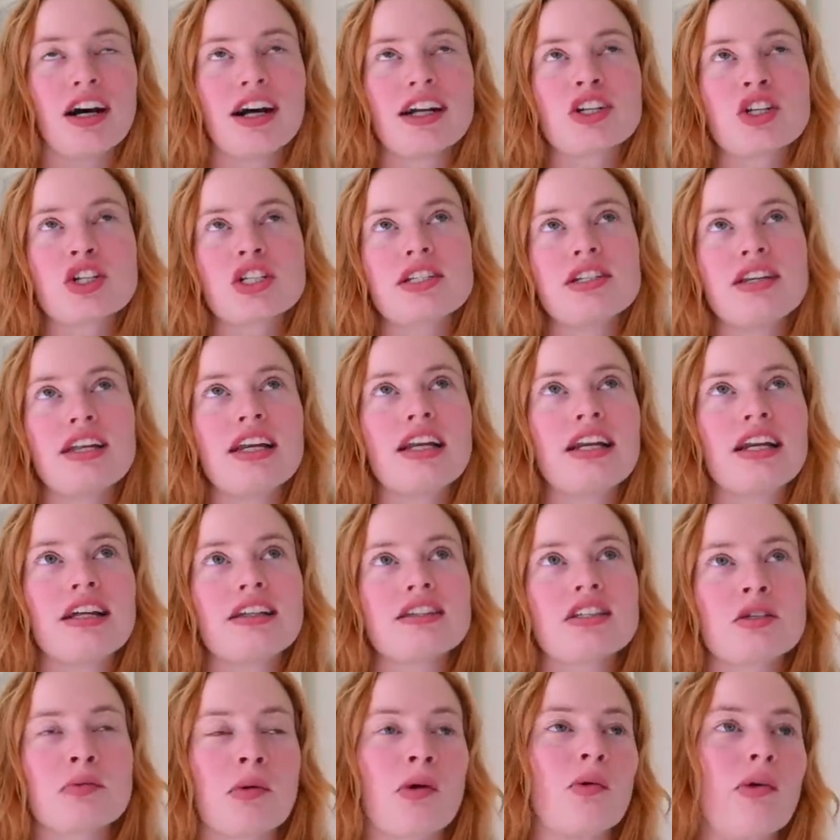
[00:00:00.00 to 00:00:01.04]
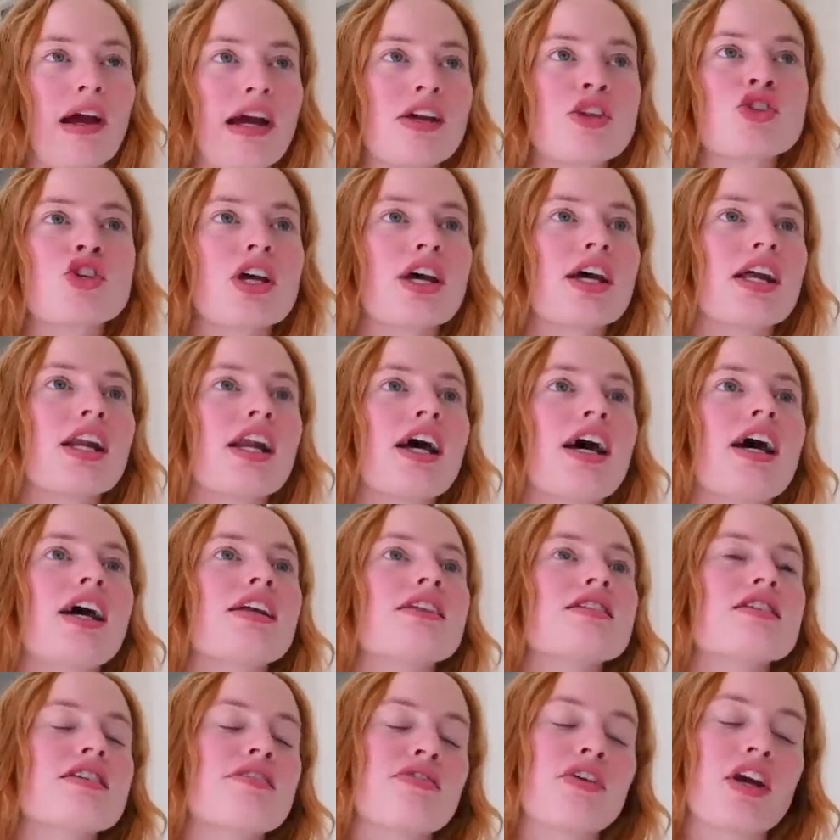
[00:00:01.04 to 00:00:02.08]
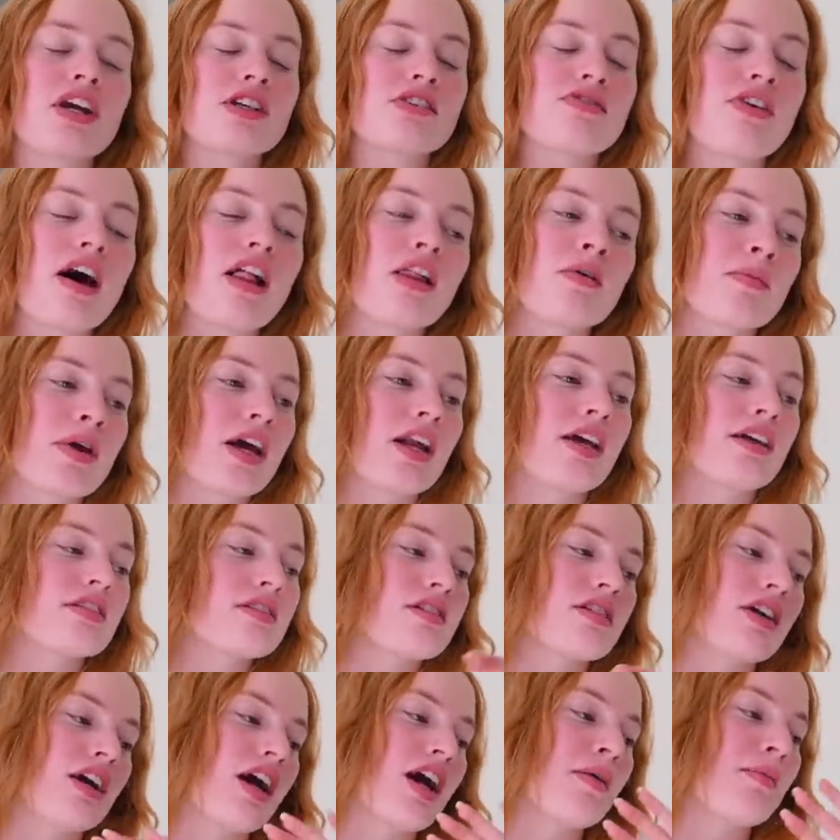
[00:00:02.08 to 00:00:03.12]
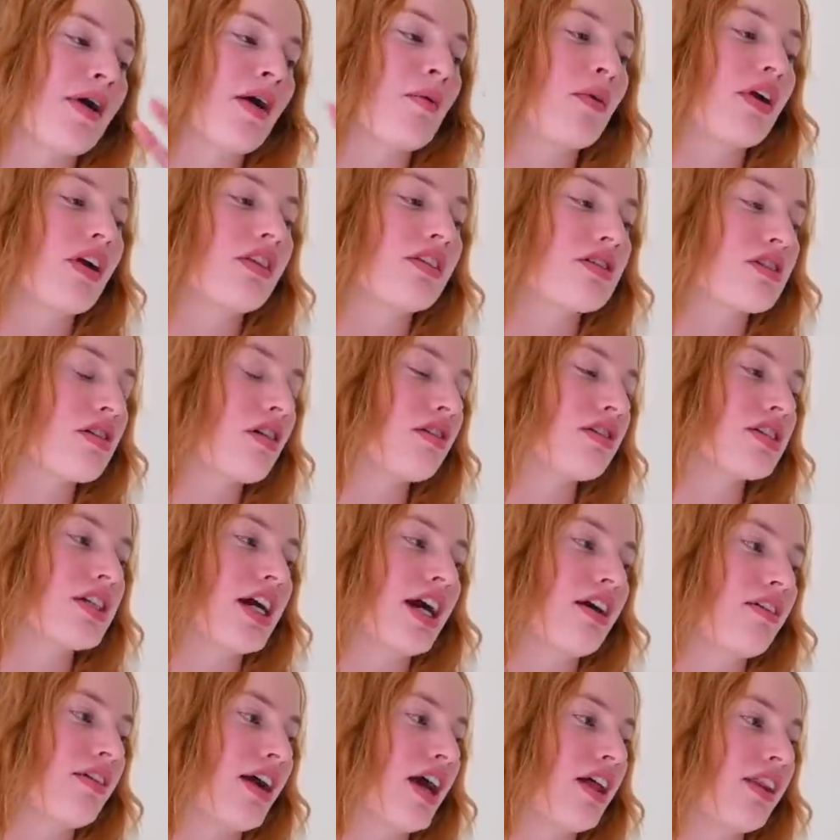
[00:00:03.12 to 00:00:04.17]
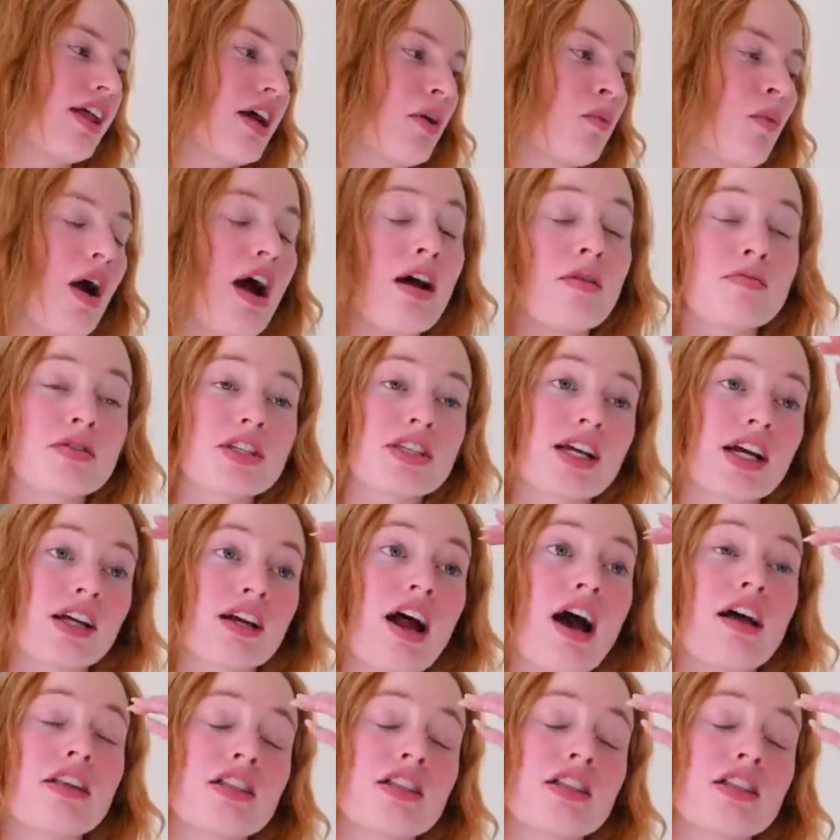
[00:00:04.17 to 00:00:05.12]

I just needed inspiration. And if you guys follow me on Instagram, I went on this whole entire rant like why I'm just like not